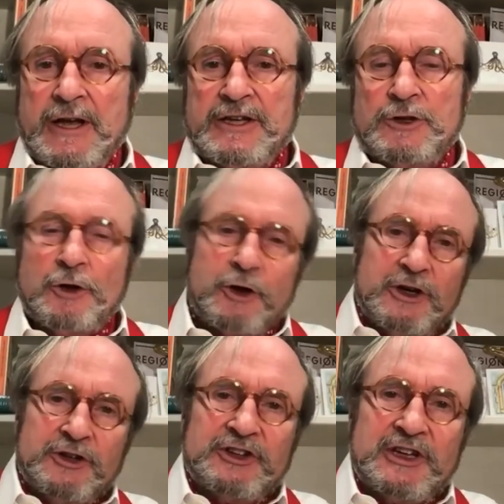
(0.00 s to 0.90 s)
you're not going
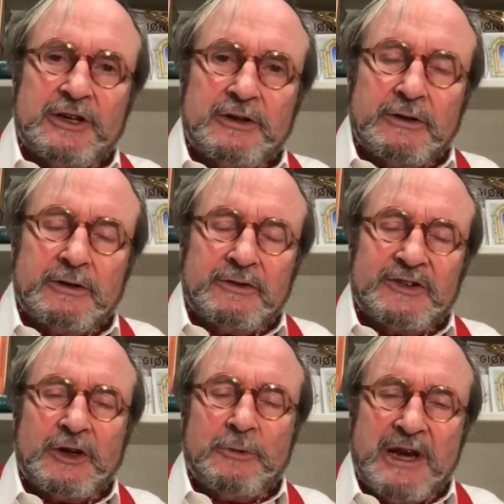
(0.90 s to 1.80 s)
to see
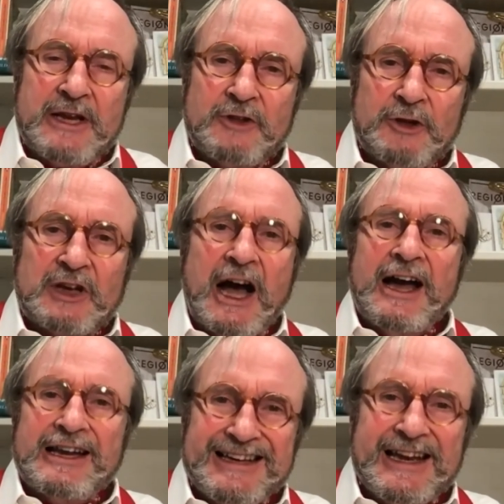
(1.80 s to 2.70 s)
so many of those
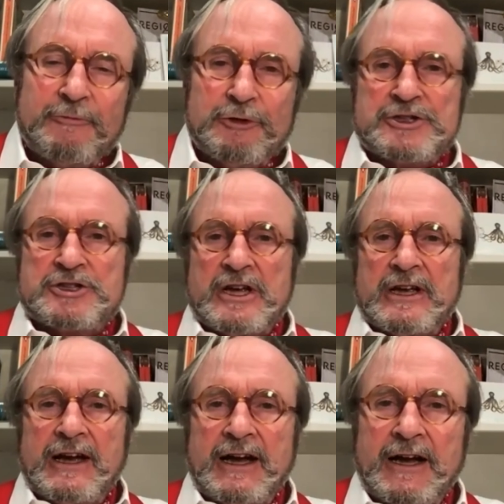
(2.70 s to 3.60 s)
highly leveraged
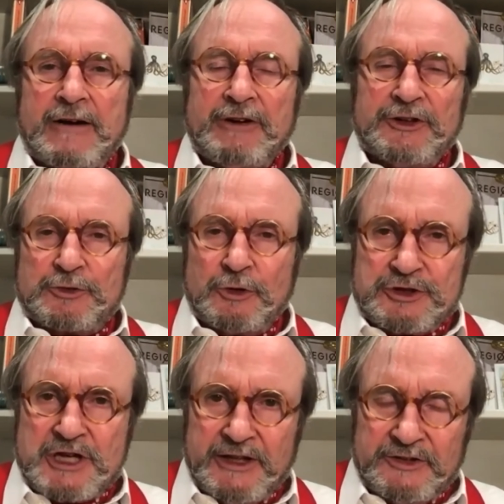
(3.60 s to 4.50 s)
uh, restaurant
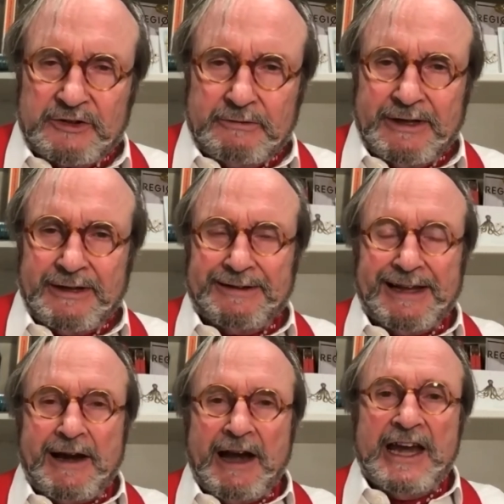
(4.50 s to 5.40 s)
chains uh,
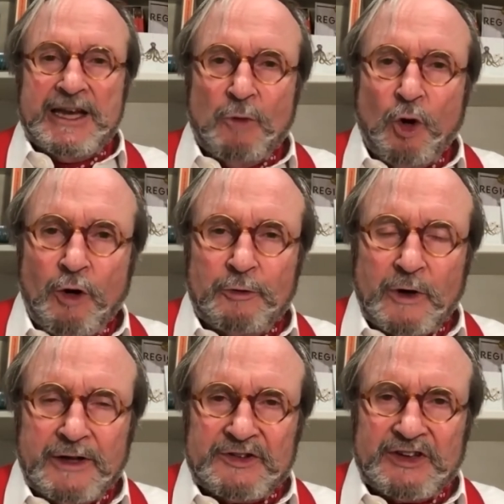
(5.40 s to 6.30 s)
there anymore,
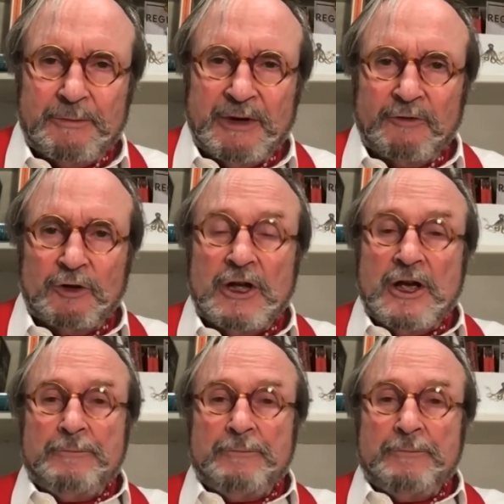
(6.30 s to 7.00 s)
quite the same level.